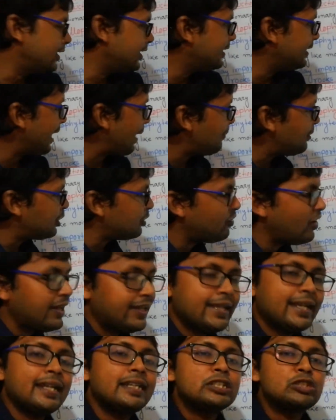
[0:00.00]

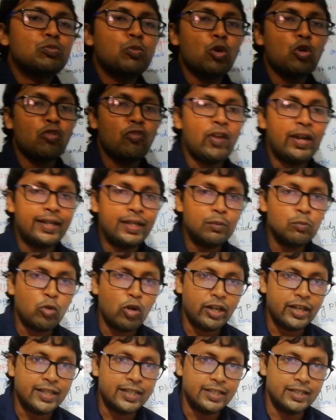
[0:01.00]
gametophytic and sporophytic
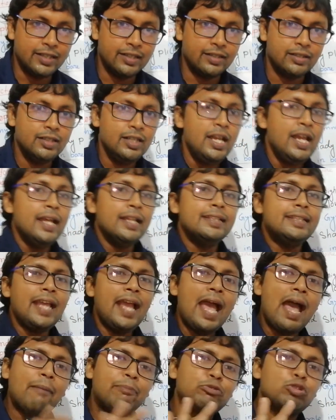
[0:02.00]
body here. They
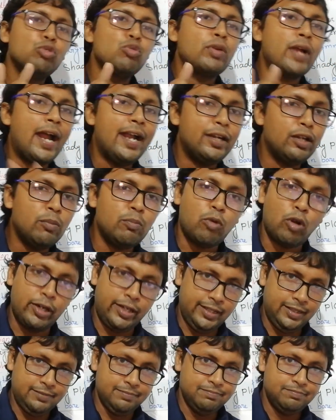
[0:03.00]
have two kind of body.